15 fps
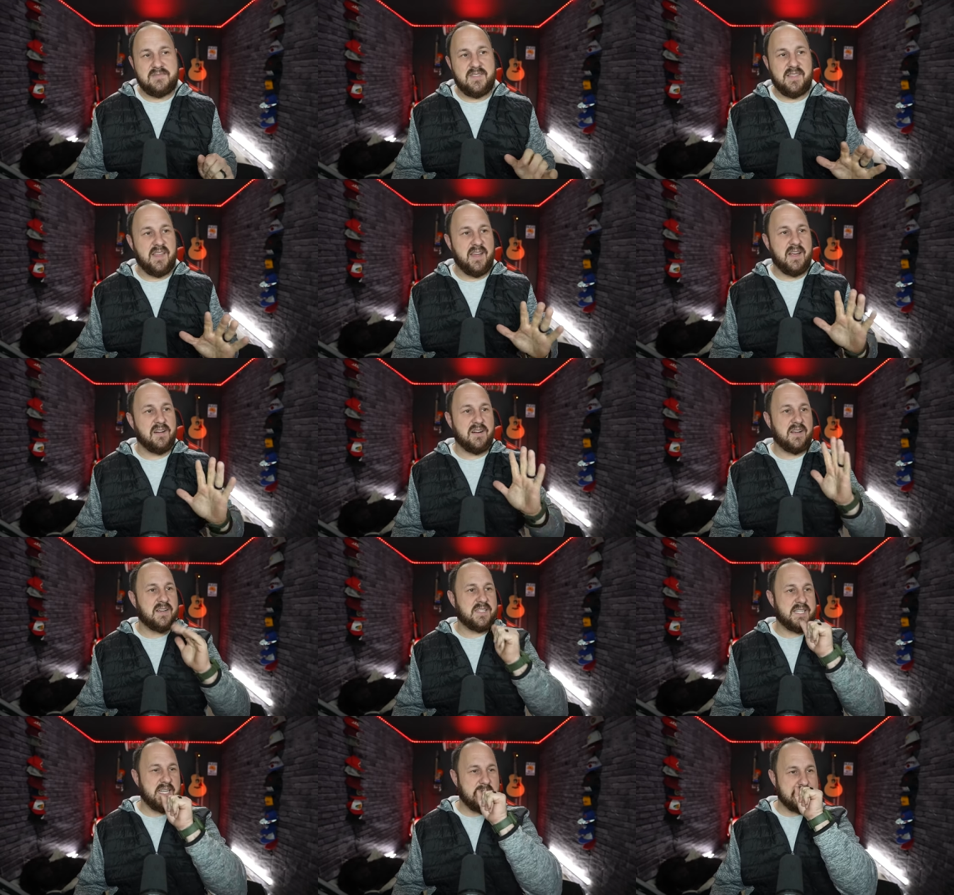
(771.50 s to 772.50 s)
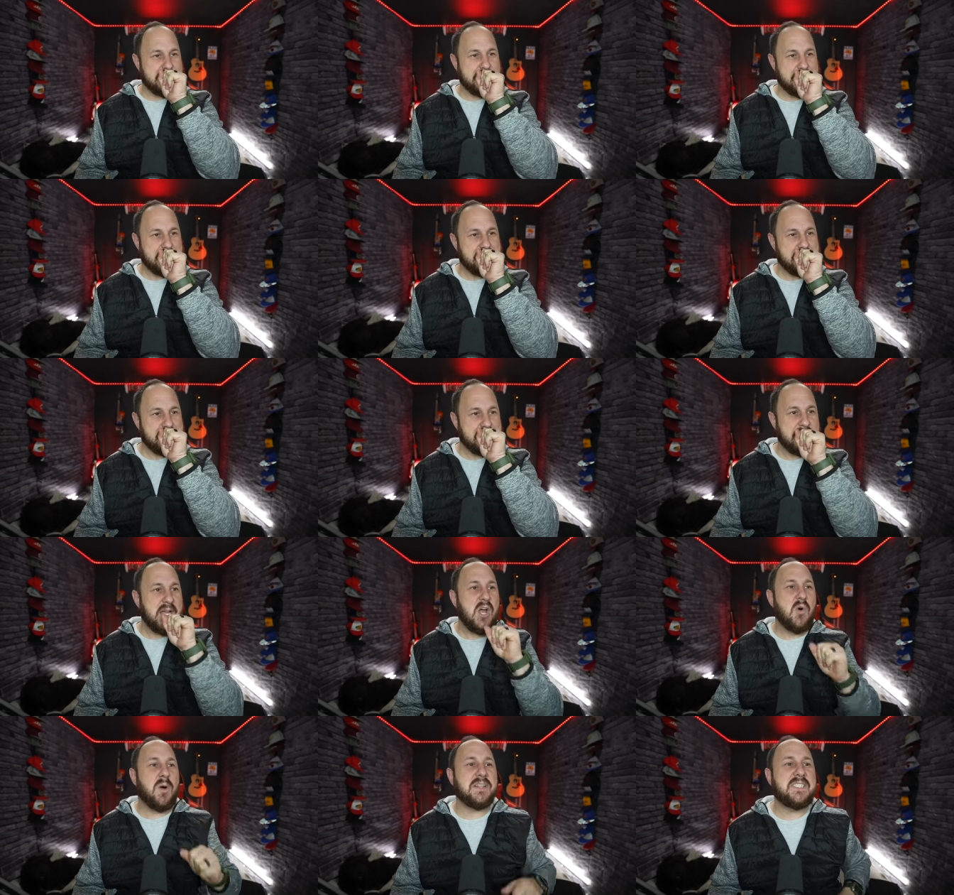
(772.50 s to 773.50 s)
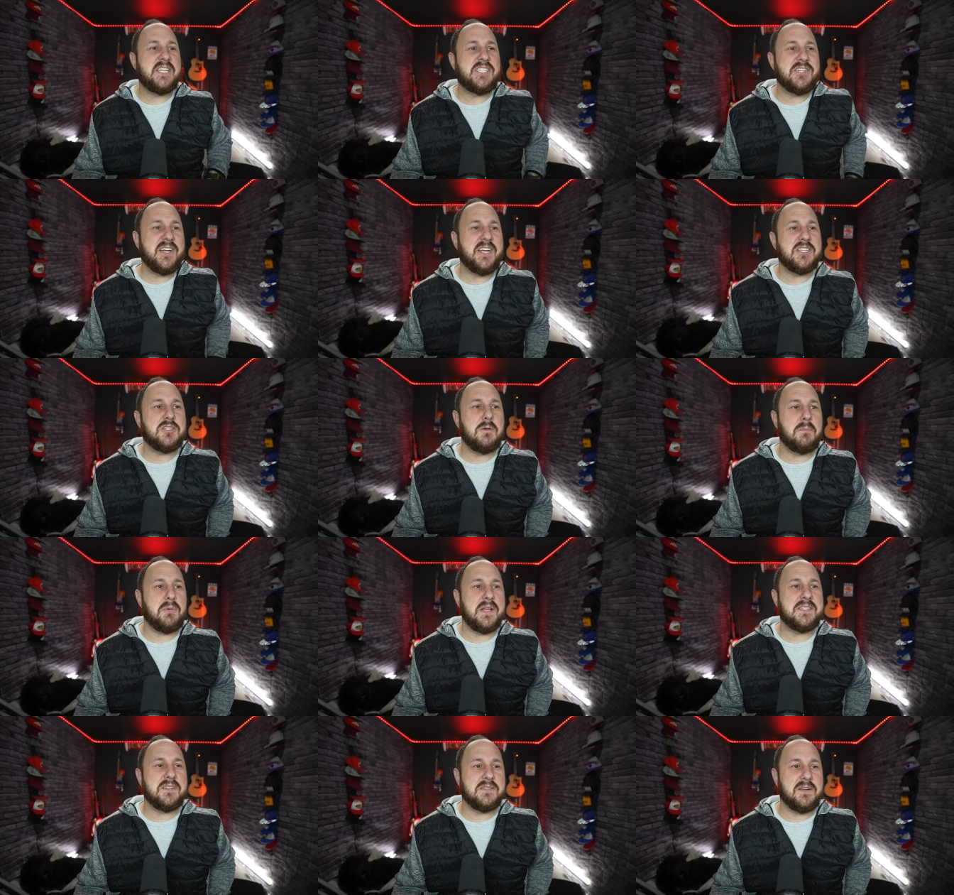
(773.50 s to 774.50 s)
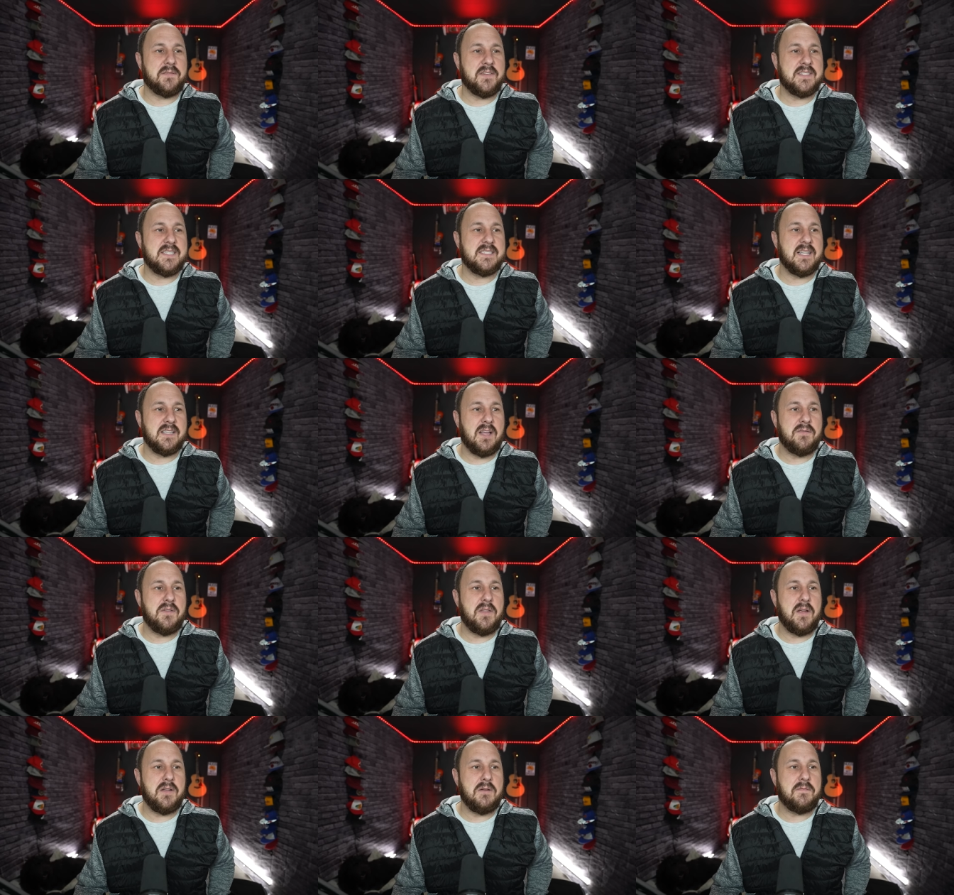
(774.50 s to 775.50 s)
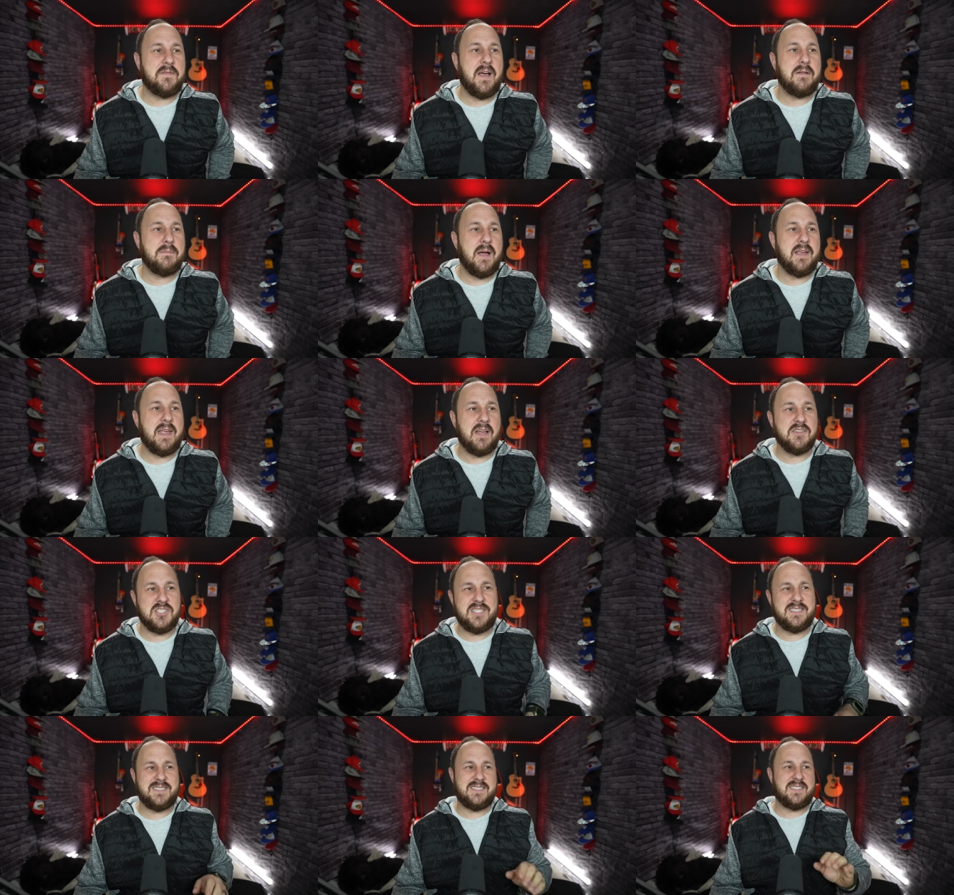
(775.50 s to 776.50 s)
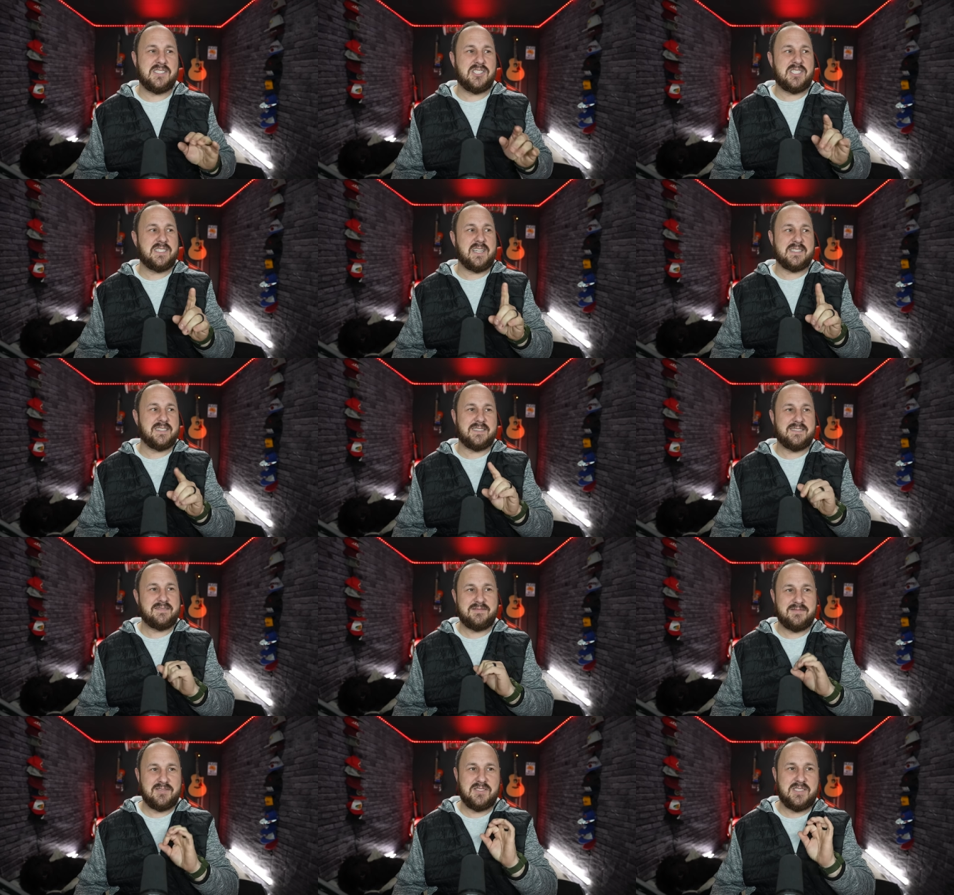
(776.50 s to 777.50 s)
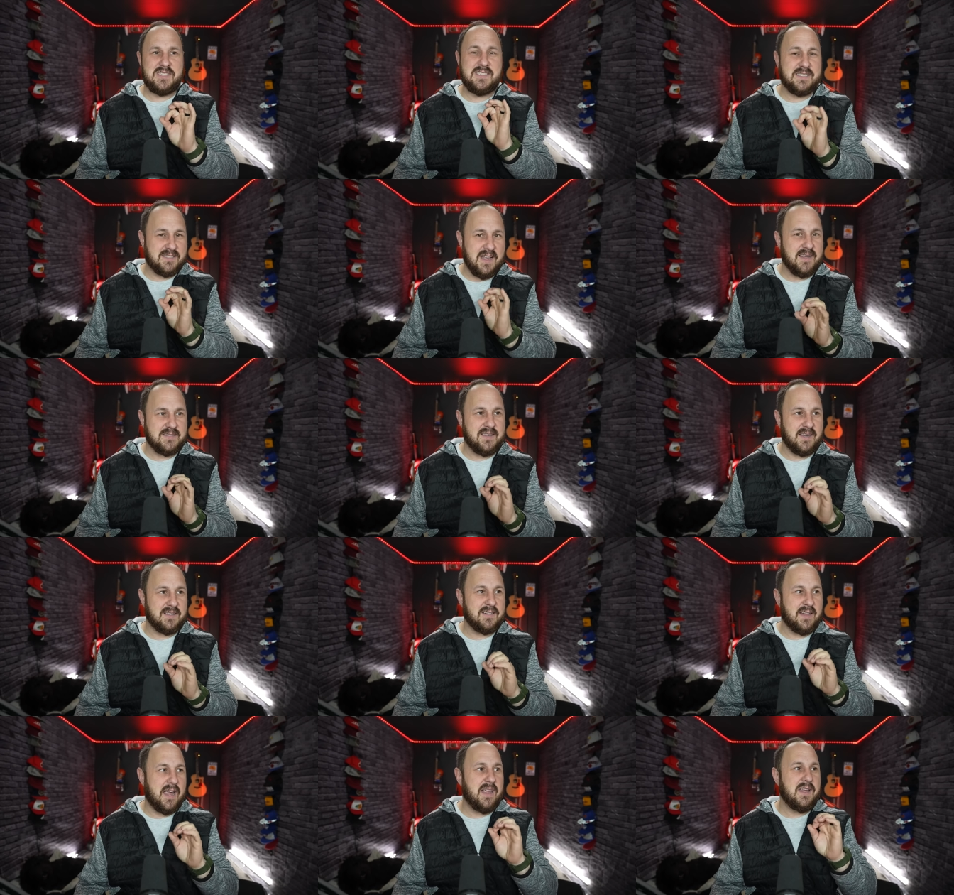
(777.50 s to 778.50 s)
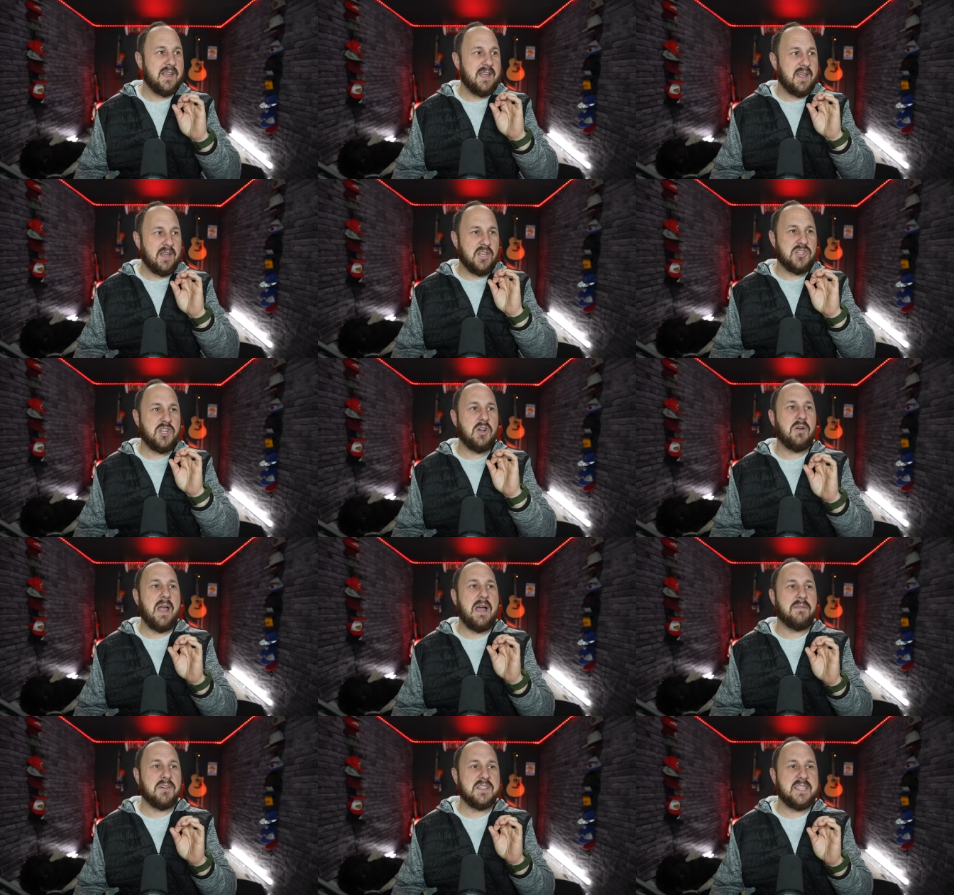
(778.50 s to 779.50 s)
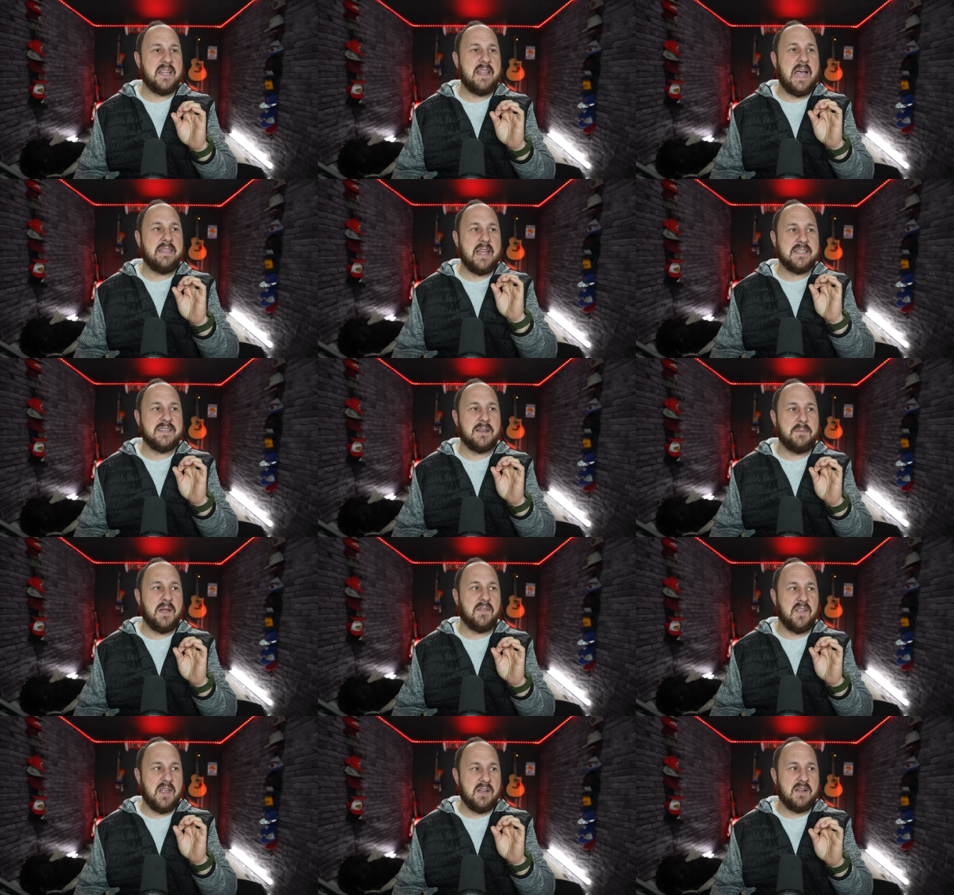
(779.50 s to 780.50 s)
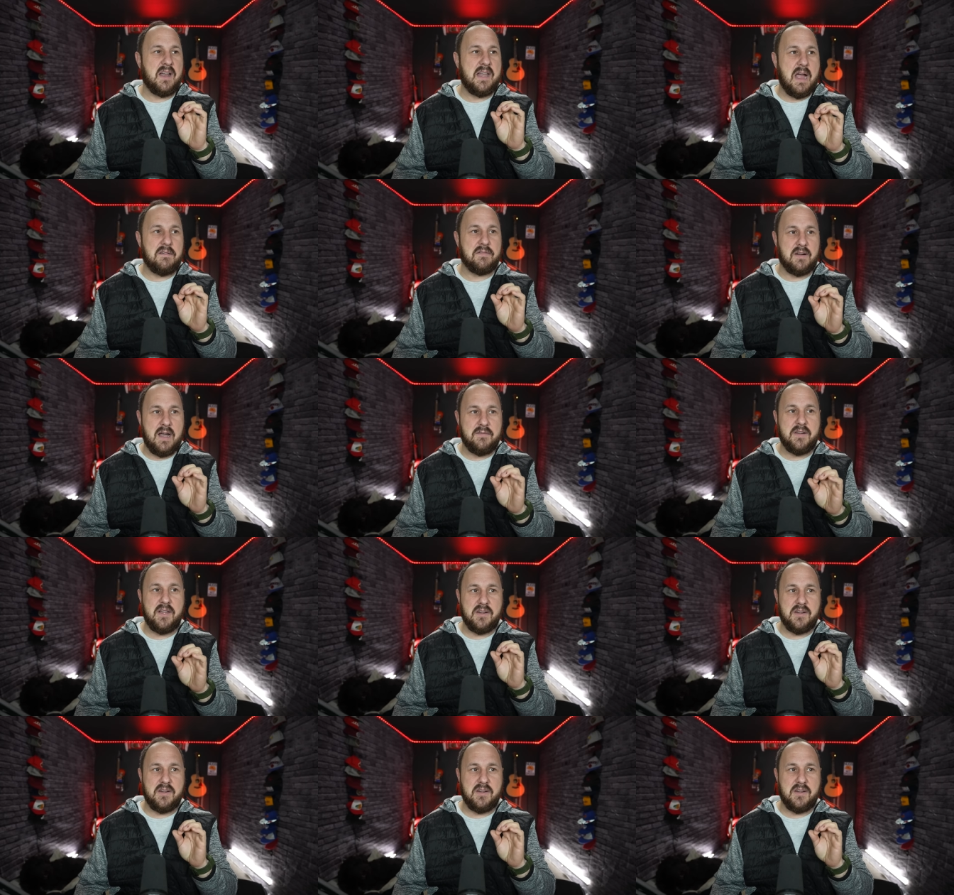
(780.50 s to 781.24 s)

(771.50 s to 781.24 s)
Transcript: The era thing. Ugh. While teaching your kids to embrace their differences and love who they are, you found my count. She's she doesn't She's disgusting, okay? Because you don't ever say that, and that's gonna be on the internet now forever.